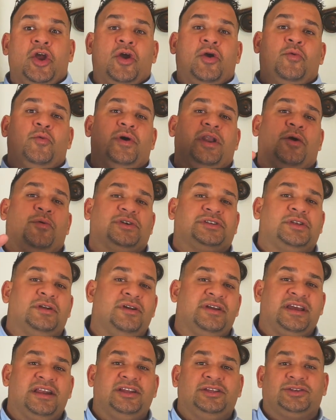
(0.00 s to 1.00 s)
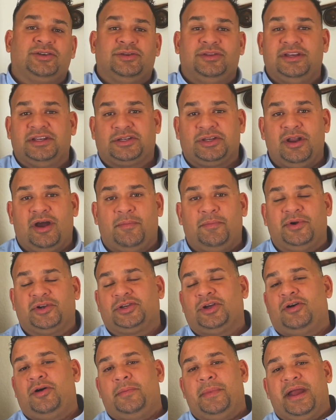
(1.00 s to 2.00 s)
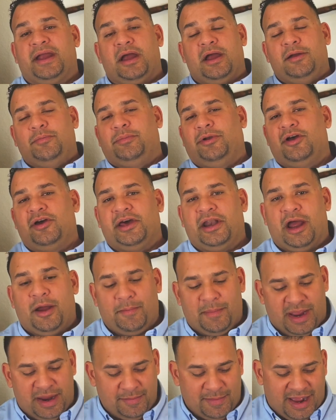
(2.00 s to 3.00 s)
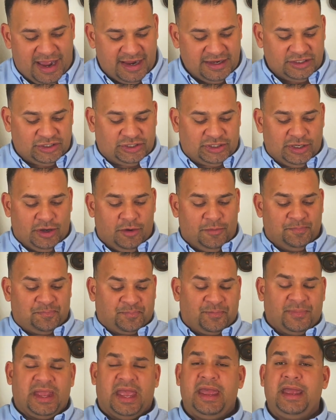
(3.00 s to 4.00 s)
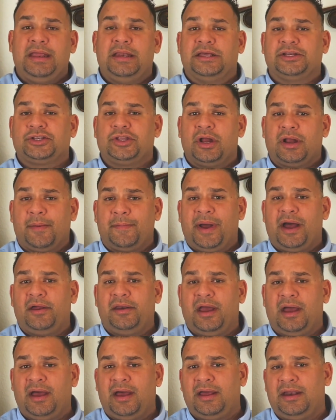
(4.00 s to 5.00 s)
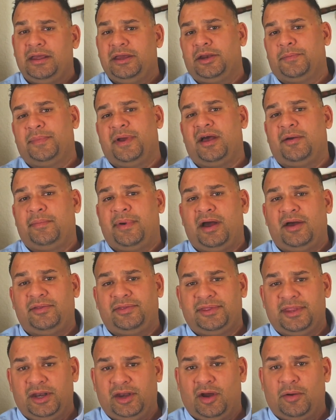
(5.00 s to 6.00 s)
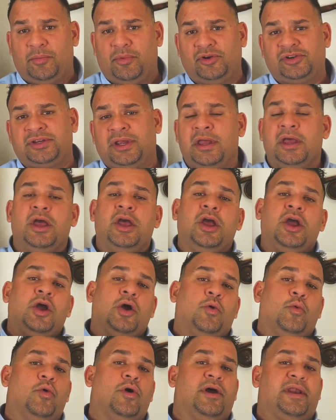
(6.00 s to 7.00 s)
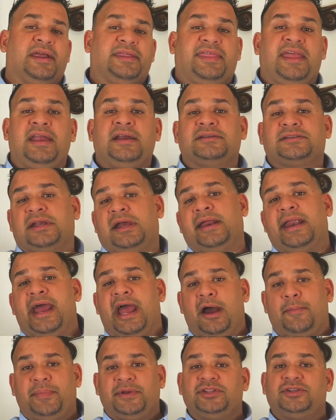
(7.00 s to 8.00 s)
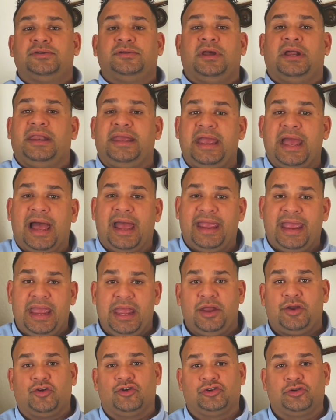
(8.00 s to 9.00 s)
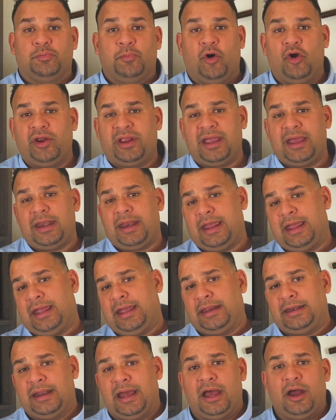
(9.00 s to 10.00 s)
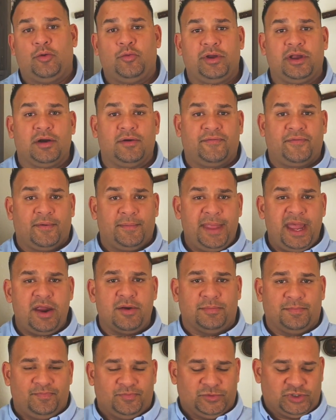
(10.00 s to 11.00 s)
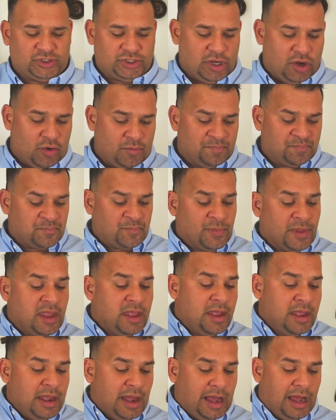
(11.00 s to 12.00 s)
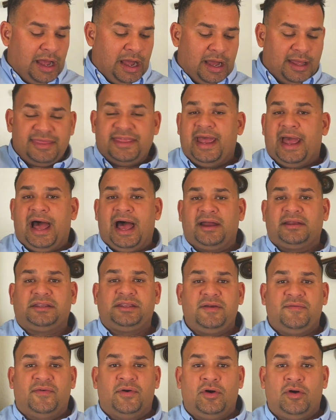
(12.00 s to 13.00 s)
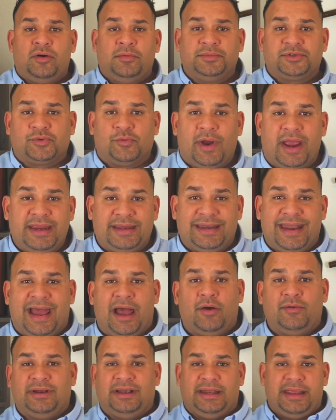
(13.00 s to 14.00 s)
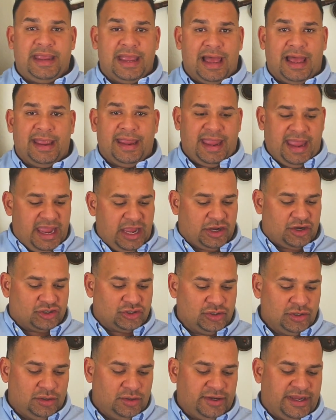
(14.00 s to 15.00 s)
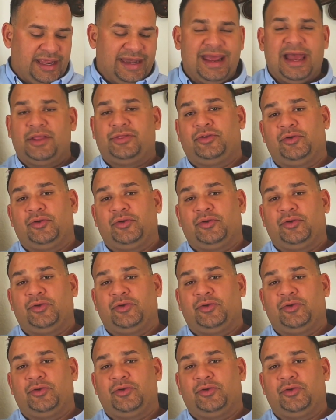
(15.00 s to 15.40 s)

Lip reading: when I was looking into these numbers, oh my God, it blew it out of my mind. So, hey, let's talk about a little bit about the numbers, what I think is going to happen to the Lehigh Acres market, and we go from there. So, the active homes right now in Lehigh Acres, you're looking at